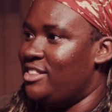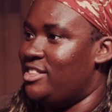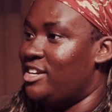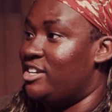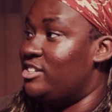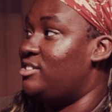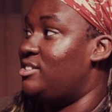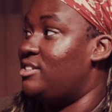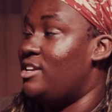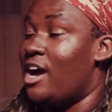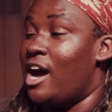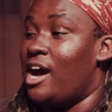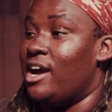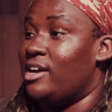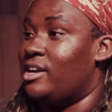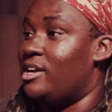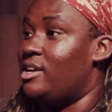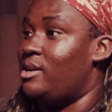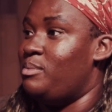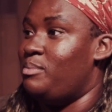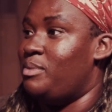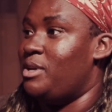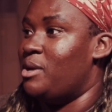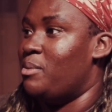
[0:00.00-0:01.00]
there's not
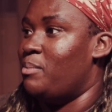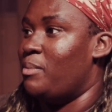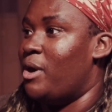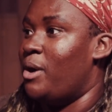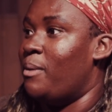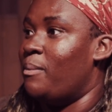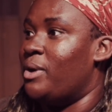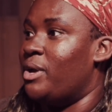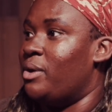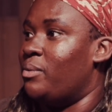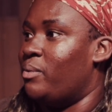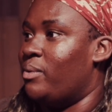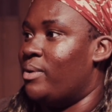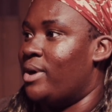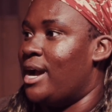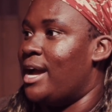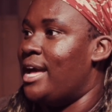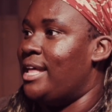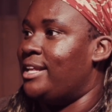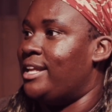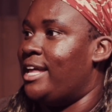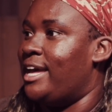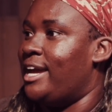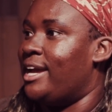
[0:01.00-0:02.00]
gonna be a moment where
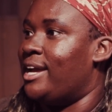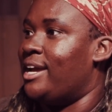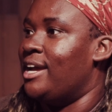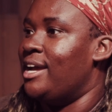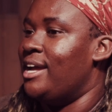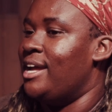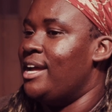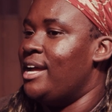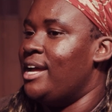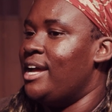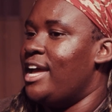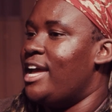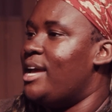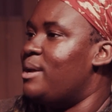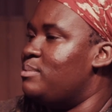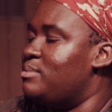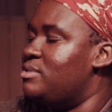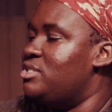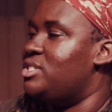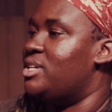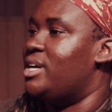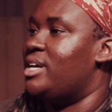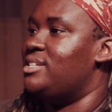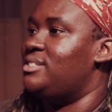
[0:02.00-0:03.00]
I, like,
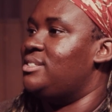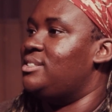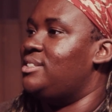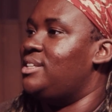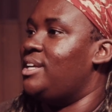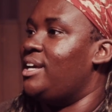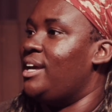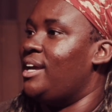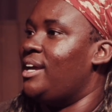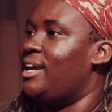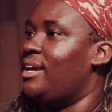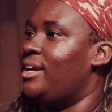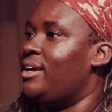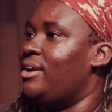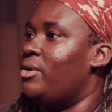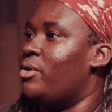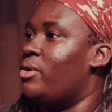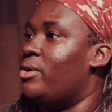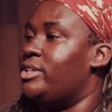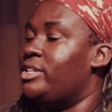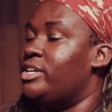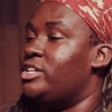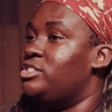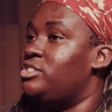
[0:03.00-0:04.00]
am just singing,
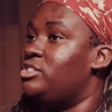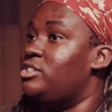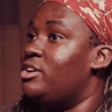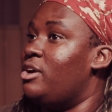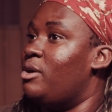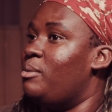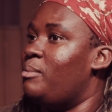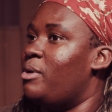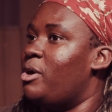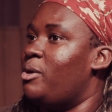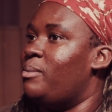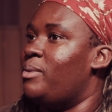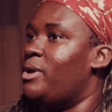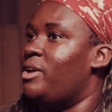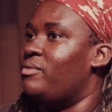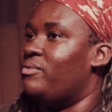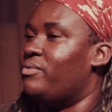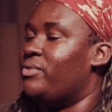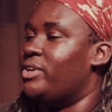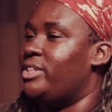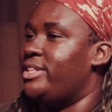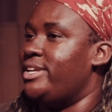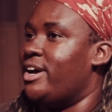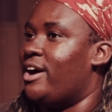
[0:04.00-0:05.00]
or there's no moment
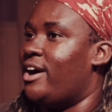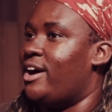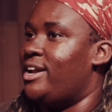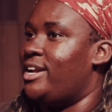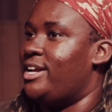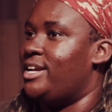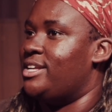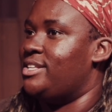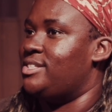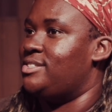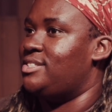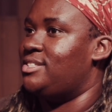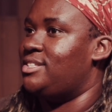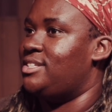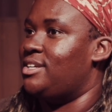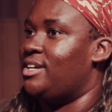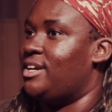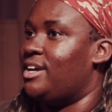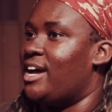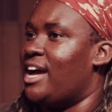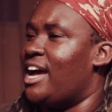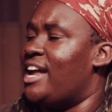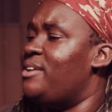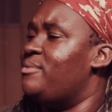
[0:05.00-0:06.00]
for the audience to
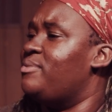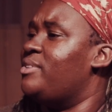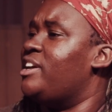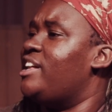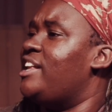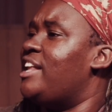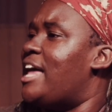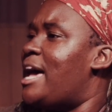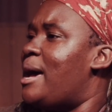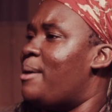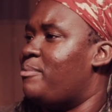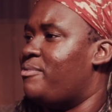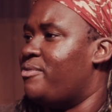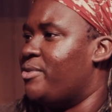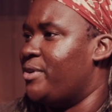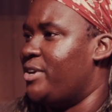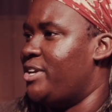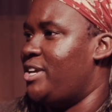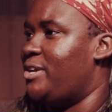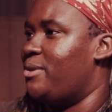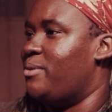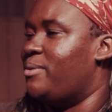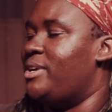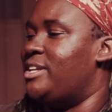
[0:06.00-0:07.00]
kind of clap for
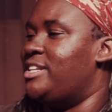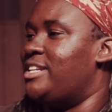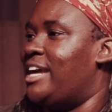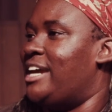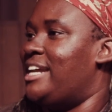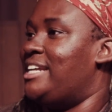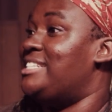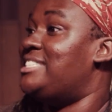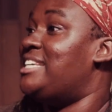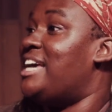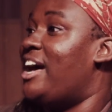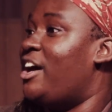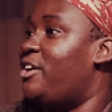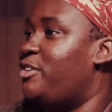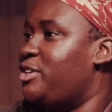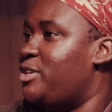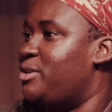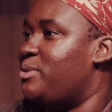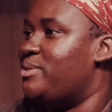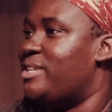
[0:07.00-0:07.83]
you and, like, tell you